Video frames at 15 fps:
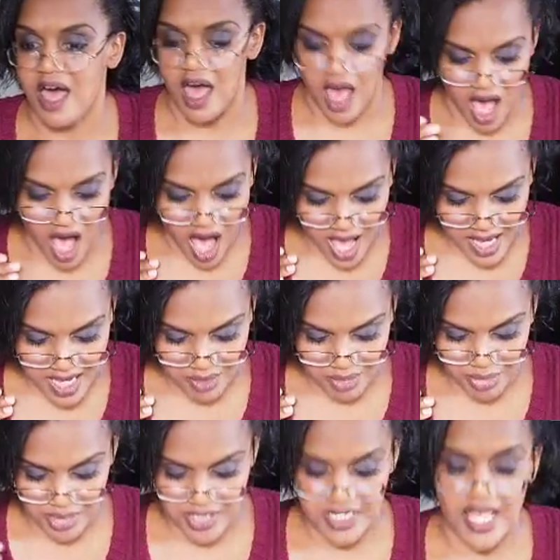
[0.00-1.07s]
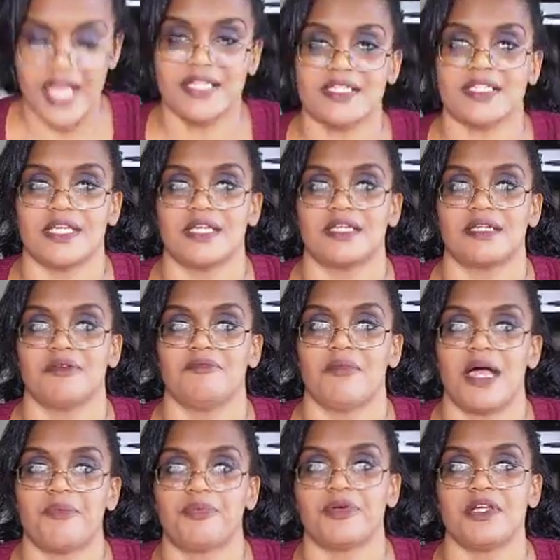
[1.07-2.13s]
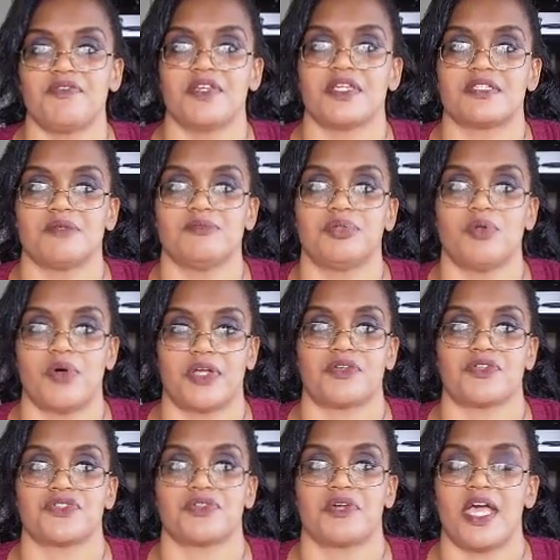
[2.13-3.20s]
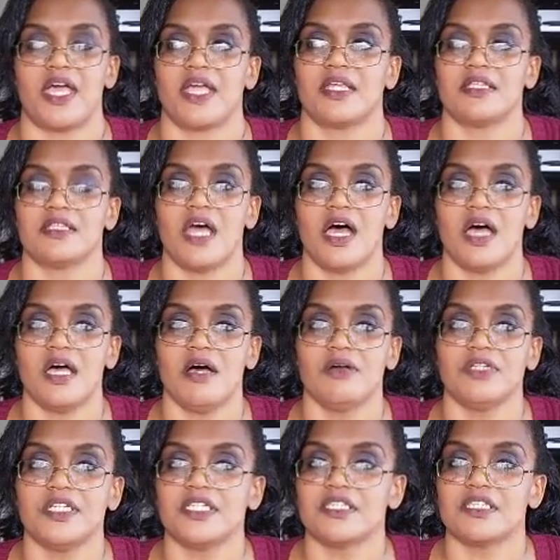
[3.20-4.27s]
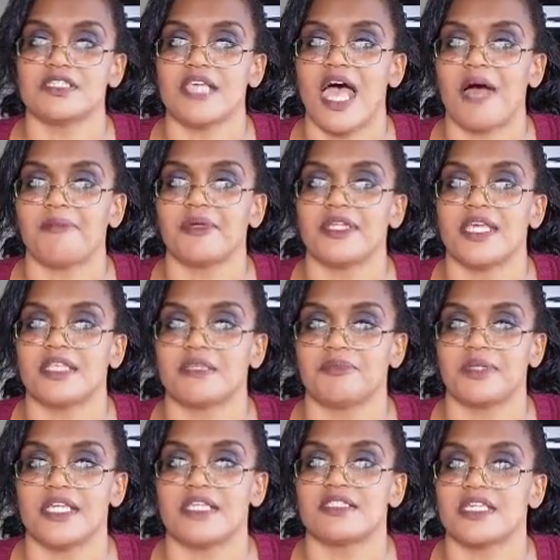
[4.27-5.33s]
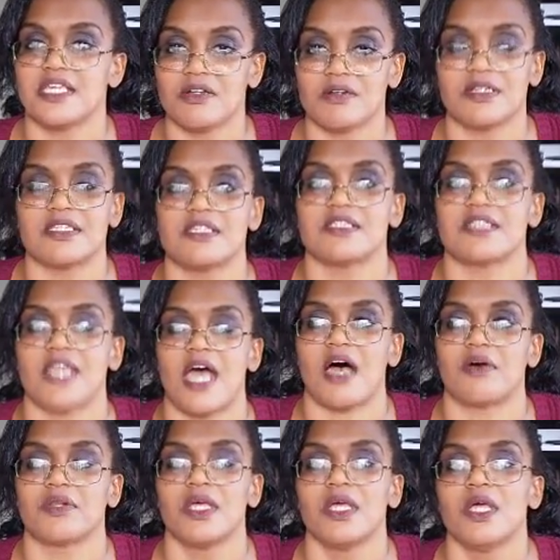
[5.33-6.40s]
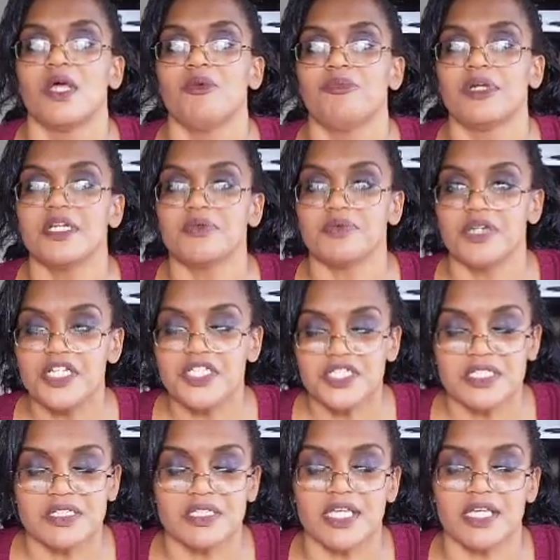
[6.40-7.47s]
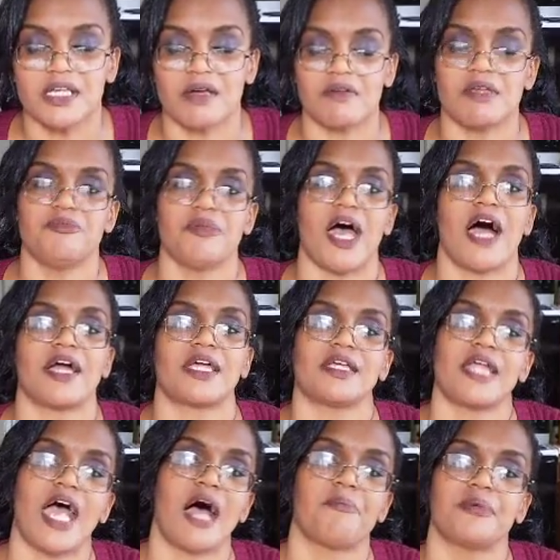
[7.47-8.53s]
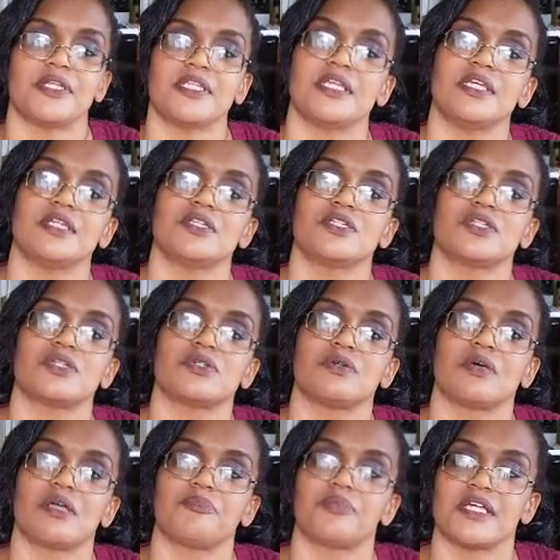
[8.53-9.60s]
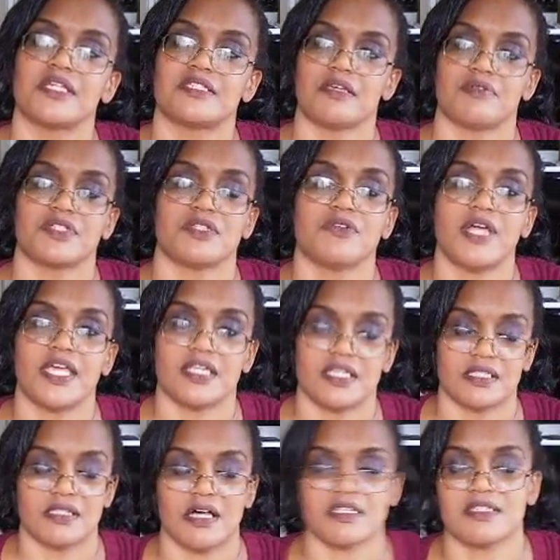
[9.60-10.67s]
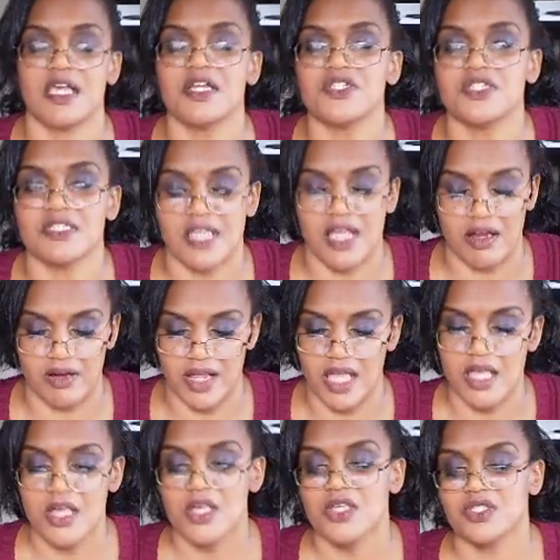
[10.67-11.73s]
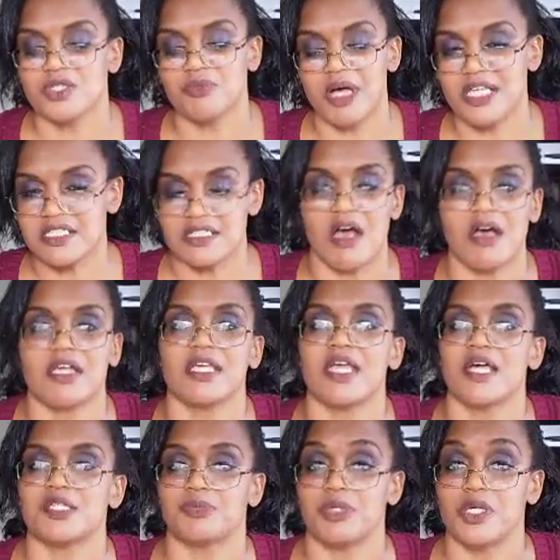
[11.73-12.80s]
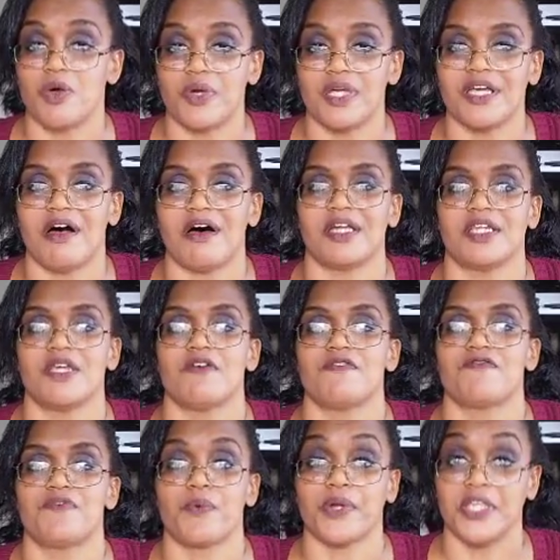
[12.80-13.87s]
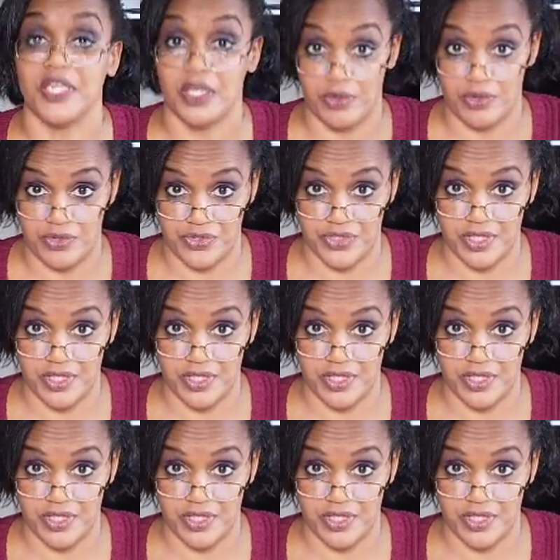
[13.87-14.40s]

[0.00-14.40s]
I have protected my previous employers, okay? Not only did this happen at the place here in this town, but originally, going back, it happened into a place that was located in the Los Angeles area. So my stalking has been going on for years.